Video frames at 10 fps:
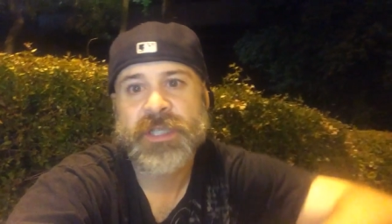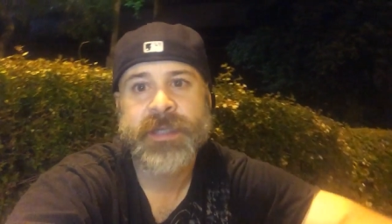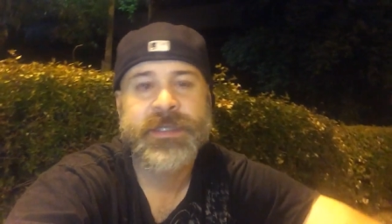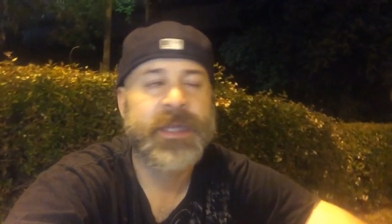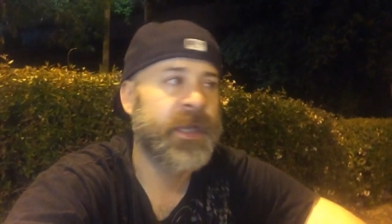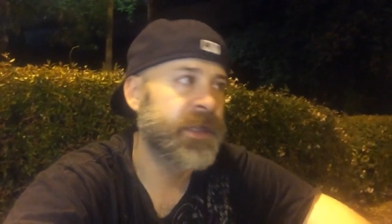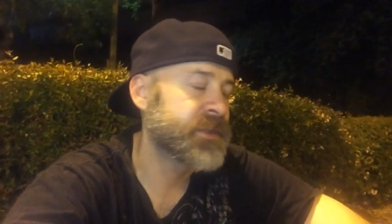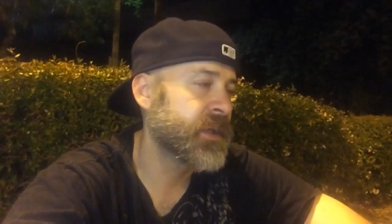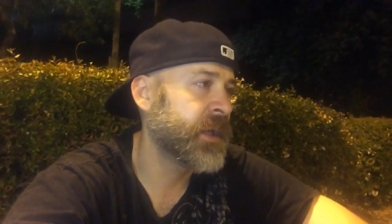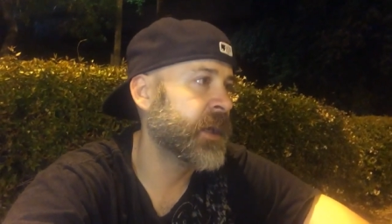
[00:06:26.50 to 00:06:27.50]
things in the
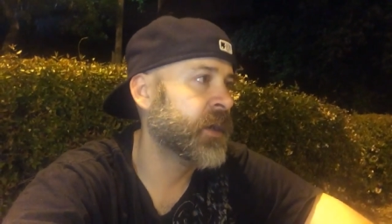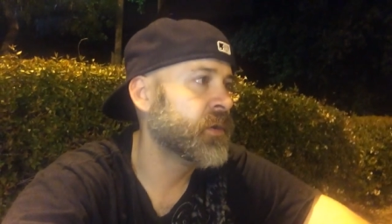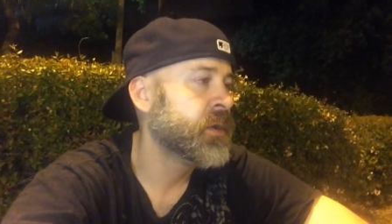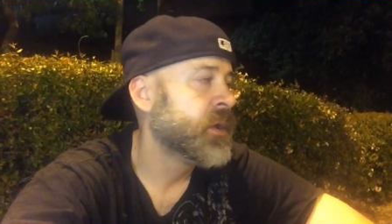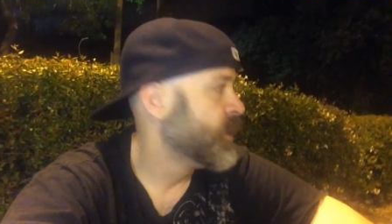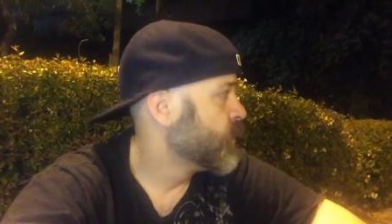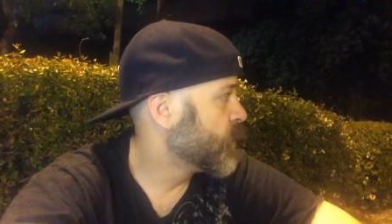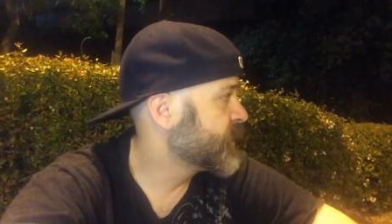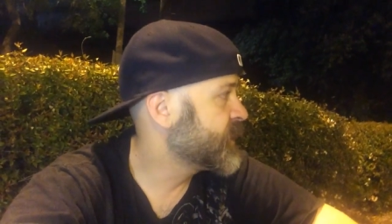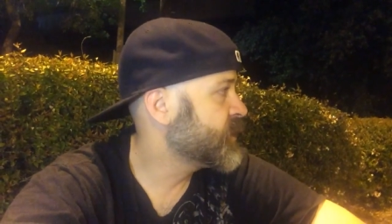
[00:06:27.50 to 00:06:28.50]
end. So anyhow,
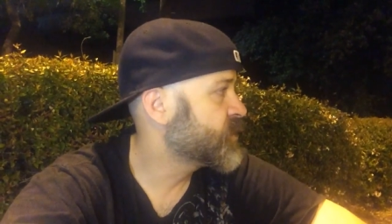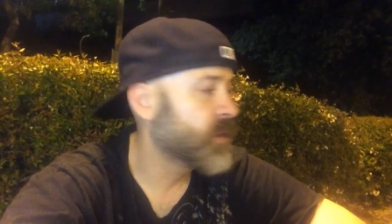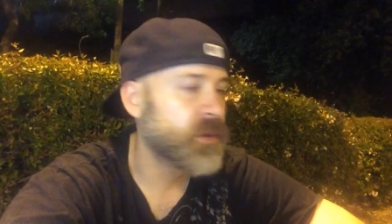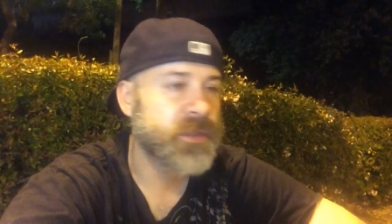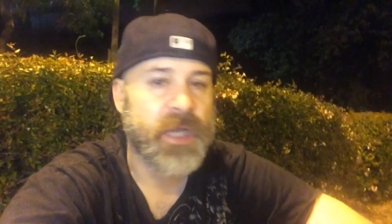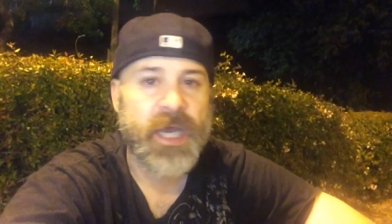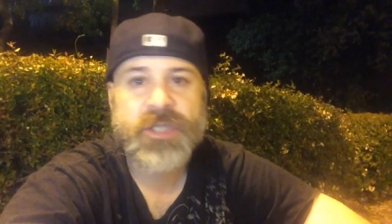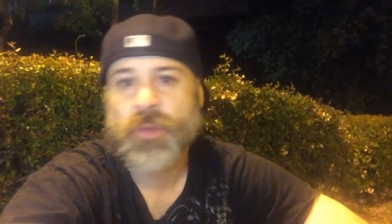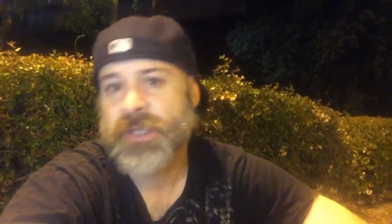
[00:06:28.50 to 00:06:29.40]
work to control your thoughts,